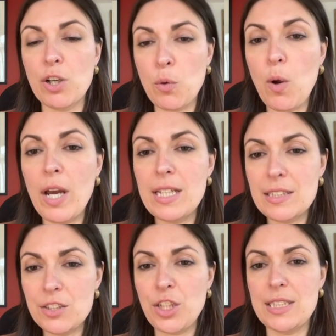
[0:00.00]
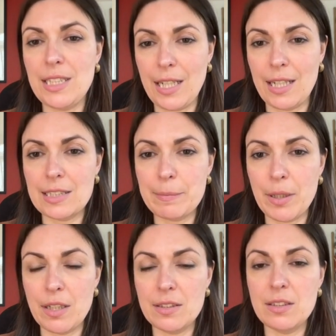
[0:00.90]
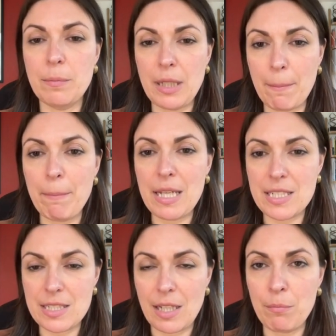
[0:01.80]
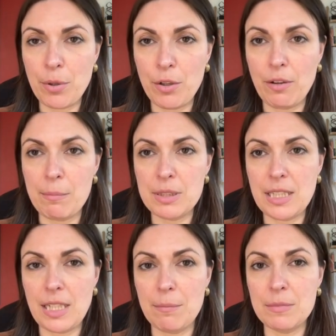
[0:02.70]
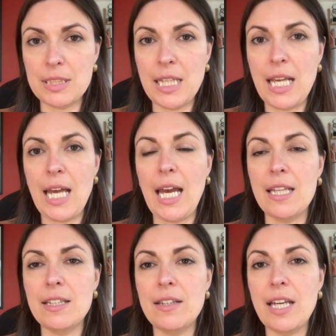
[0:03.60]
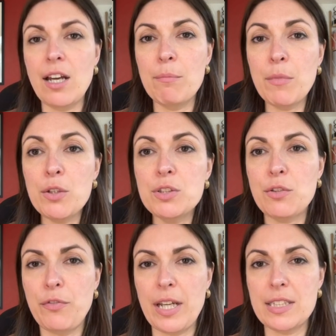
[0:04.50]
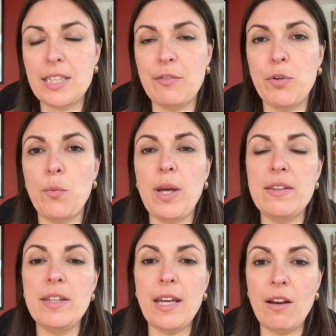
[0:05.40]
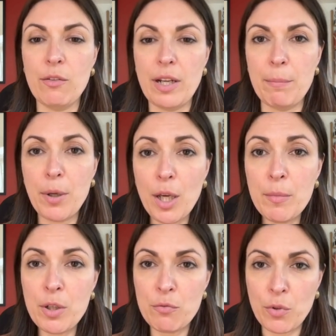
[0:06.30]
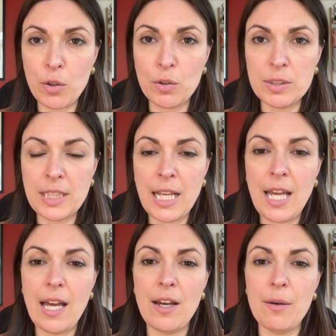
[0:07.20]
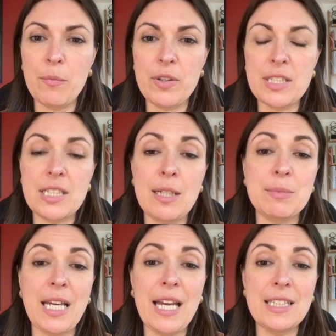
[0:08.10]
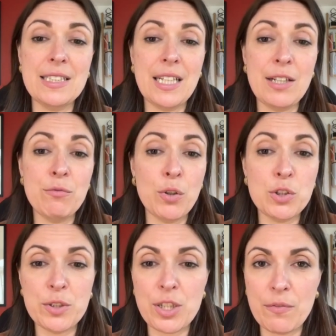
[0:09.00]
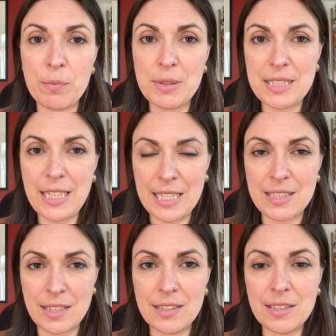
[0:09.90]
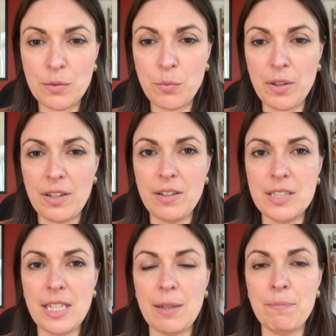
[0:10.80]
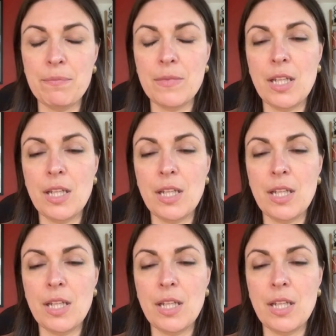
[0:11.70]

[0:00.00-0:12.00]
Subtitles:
requires GESI experts to be embedded in programme teams, and that they are most effective when they are in permanent roles within teams and in roles which give them status within the team.